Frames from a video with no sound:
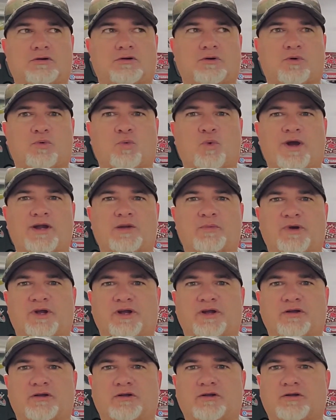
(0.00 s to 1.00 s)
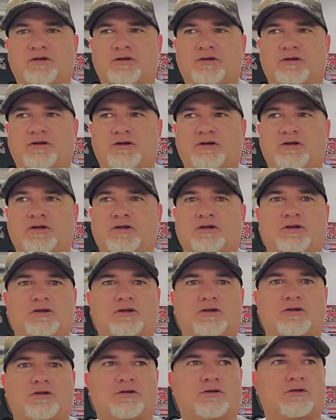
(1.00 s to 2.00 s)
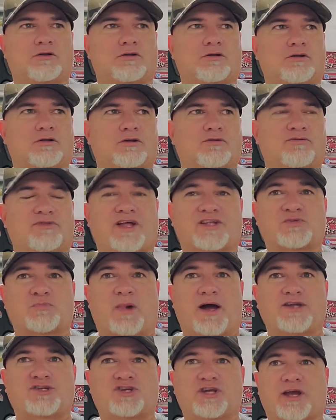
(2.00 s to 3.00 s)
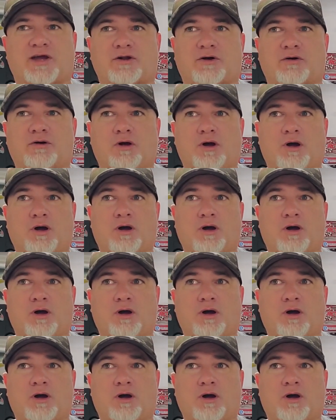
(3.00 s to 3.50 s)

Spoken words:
Wait a minute. That's my channel.